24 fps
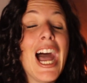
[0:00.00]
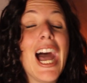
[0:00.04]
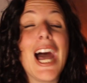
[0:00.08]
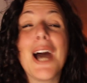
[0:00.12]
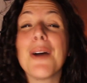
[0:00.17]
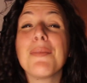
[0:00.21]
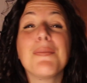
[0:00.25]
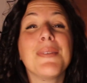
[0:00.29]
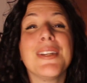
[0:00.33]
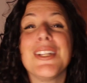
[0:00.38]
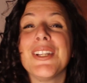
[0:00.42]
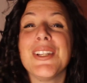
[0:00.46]

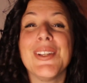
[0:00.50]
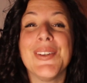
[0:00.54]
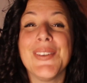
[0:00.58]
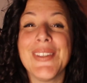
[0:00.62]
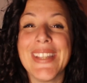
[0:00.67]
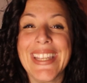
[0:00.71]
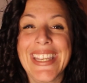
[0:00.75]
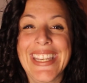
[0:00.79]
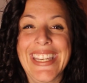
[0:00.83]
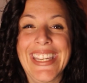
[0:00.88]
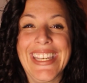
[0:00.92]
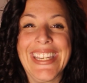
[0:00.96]
Happy New
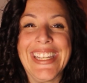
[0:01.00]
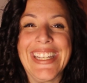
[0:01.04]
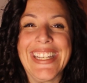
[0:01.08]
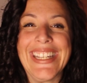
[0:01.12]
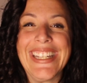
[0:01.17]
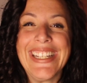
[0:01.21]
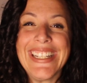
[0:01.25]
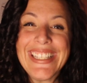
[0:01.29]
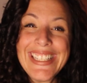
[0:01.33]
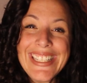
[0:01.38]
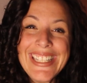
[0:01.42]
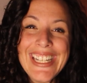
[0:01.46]

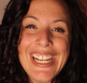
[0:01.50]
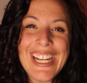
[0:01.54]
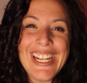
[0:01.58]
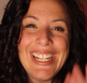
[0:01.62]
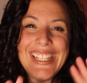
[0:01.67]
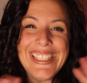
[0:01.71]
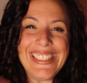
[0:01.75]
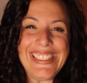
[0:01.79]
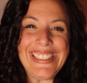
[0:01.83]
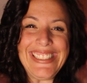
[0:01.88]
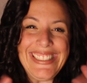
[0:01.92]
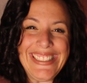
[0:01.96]
Year!
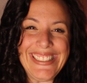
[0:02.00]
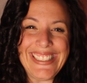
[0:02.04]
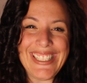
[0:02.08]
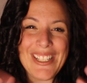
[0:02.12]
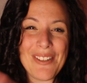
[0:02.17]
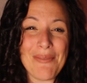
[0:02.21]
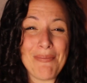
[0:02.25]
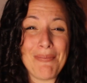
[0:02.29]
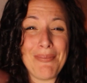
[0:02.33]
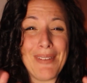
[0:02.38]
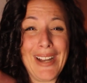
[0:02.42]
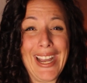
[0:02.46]

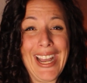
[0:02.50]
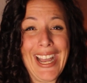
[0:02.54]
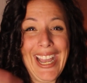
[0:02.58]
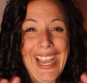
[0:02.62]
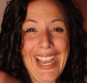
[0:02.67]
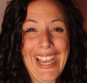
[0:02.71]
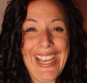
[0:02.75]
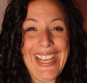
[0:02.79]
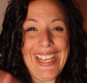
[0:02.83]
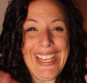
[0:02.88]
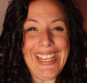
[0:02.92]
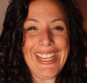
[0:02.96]

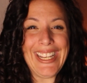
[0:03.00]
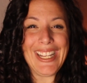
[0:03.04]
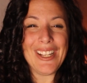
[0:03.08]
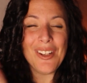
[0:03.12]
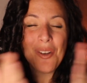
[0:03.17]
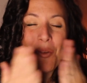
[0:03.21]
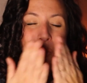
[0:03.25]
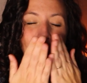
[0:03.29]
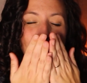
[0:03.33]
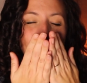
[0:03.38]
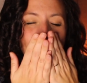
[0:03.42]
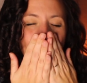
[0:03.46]

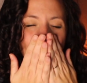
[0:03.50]
Bye!